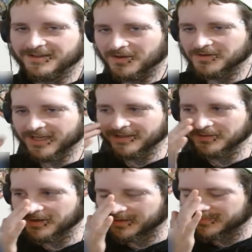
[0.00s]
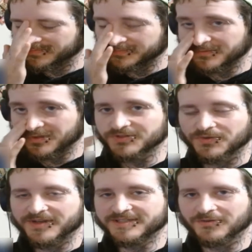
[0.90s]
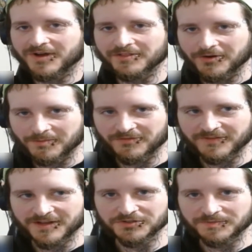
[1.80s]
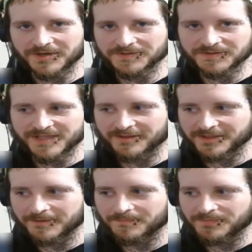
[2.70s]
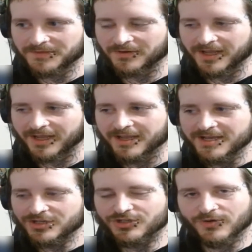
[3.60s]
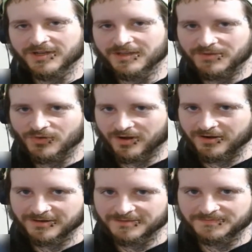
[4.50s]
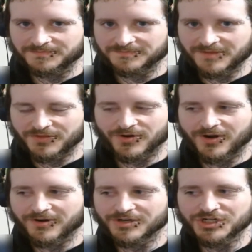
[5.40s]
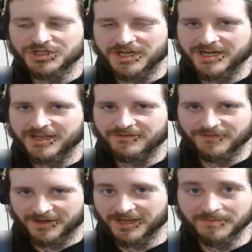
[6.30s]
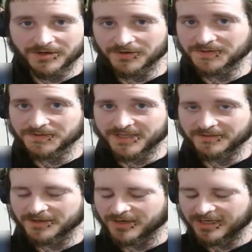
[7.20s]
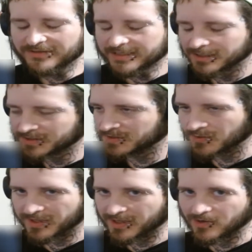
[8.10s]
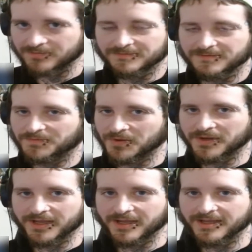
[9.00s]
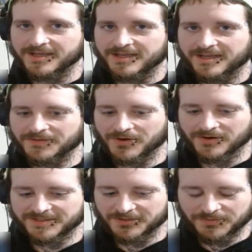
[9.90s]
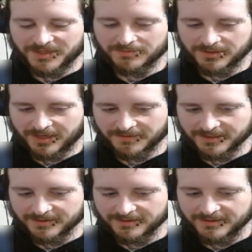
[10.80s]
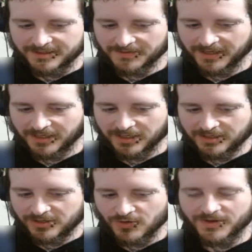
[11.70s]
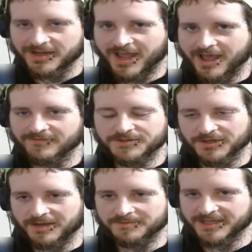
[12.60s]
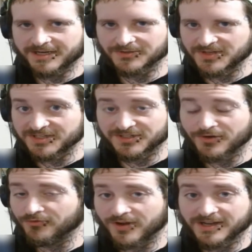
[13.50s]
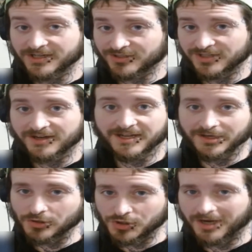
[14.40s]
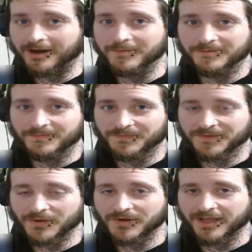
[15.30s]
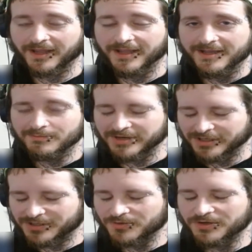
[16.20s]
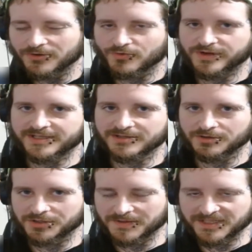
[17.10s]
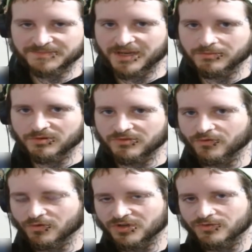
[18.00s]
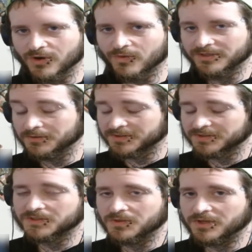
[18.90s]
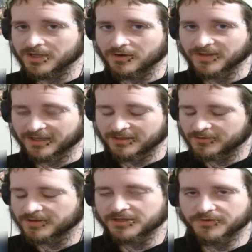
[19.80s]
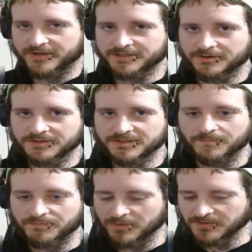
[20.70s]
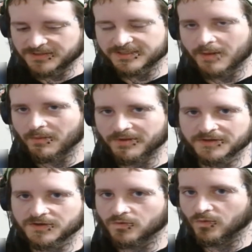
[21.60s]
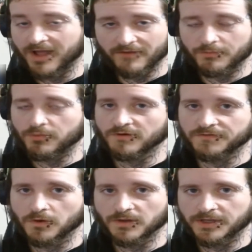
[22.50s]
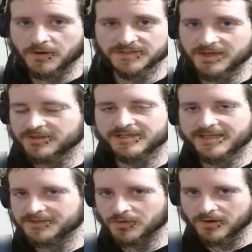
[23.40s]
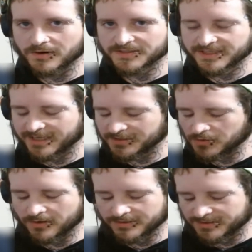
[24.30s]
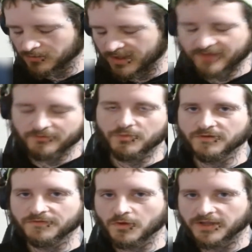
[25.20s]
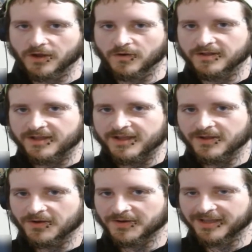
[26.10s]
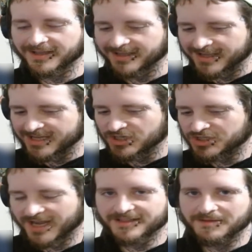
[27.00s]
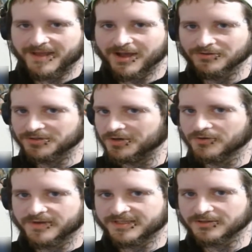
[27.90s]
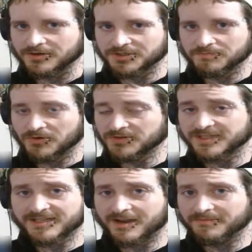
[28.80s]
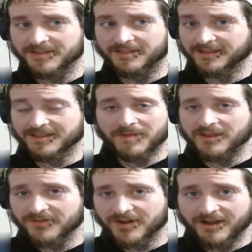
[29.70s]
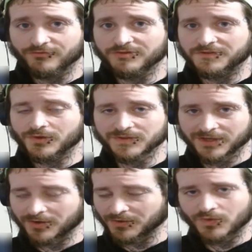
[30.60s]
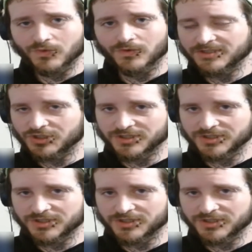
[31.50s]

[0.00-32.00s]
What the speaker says: Okay, look, there's a reason why there are professional piercers out there, okay? Don't get me wrong, there are shitty fucking piercers out there, even in a studio, okay? There are still people out there, like, you can have a job title and still fucking suck at your job. Okay, but do your research on these people before you go into a studio. Like, thoroughly research them. Most of the time, a piercer will have a portfolio. Same with a tattoo artist. A tattoo artist will have a portfolio. Okay, check them out. Do your research. Most of the time, they may even have reviews, like on Google and shit